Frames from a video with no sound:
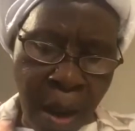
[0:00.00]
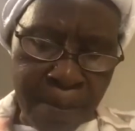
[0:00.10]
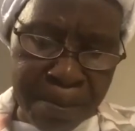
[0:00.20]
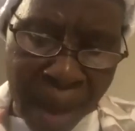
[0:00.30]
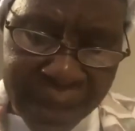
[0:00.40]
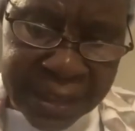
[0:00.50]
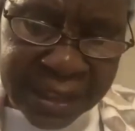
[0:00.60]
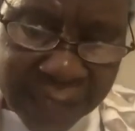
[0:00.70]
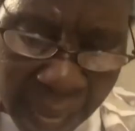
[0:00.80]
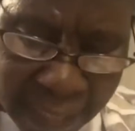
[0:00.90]

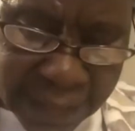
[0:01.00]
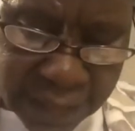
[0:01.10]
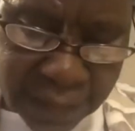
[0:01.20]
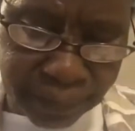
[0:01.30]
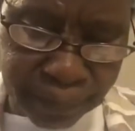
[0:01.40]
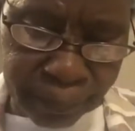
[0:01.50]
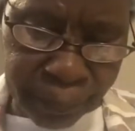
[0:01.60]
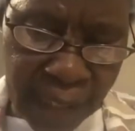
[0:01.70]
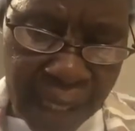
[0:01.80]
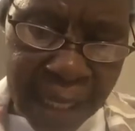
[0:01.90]
backsliding.
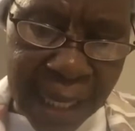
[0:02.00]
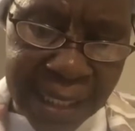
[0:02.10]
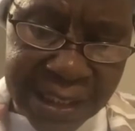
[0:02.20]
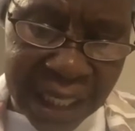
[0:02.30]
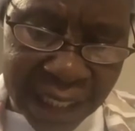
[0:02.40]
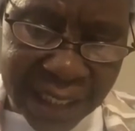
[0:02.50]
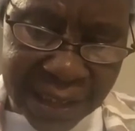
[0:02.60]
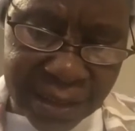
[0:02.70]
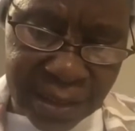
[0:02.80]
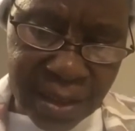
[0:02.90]

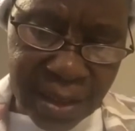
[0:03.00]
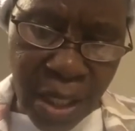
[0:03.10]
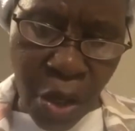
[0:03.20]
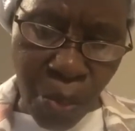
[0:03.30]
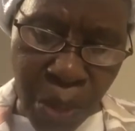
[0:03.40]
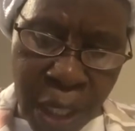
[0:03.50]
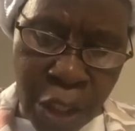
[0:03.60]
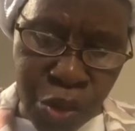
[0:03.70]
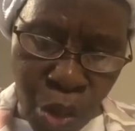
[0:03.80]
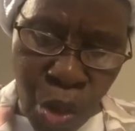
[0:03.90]
Indeed,
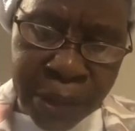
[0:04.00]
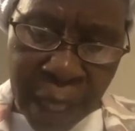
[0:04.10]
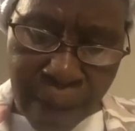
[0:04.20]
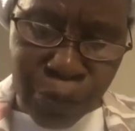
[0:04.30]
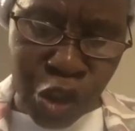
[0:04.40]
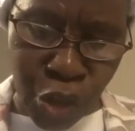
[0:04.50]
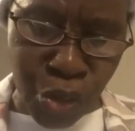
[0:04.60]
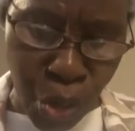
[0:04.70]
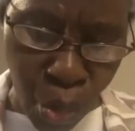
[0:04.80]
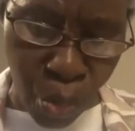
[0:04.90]
we do come to
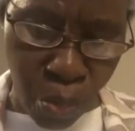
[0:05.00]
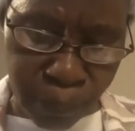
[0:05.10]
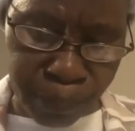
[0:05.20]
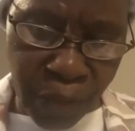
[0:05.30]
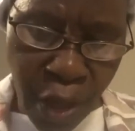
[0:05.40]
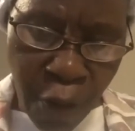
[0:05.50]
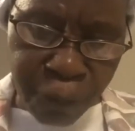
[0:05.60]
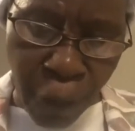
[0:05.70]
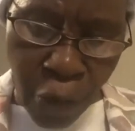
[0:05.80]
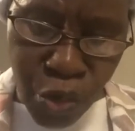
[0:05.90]
you,
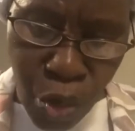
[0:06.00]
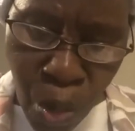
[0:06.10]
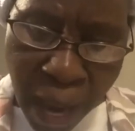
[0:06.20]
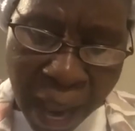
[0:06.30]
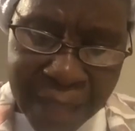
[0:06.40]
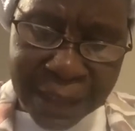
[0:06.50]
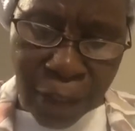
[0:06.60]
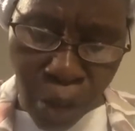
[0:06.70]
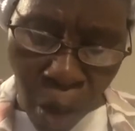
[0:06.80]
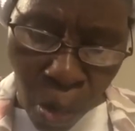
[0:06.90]
for you are
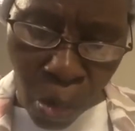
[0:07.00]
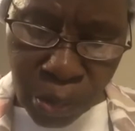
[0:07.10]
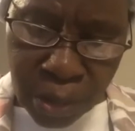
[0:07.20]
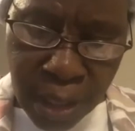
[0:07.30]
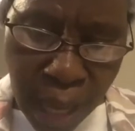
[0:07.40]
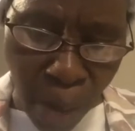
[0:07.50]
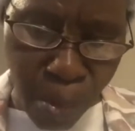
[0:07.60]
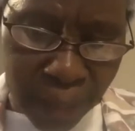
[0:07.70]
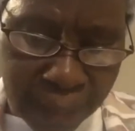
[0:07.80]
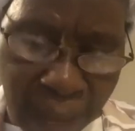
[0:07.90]
the Lord
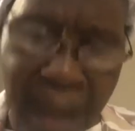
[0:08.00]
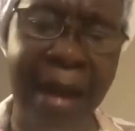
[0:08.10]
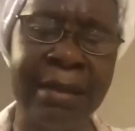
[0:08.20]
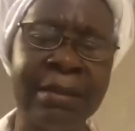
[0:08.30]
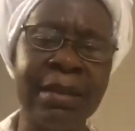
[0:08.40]
our God.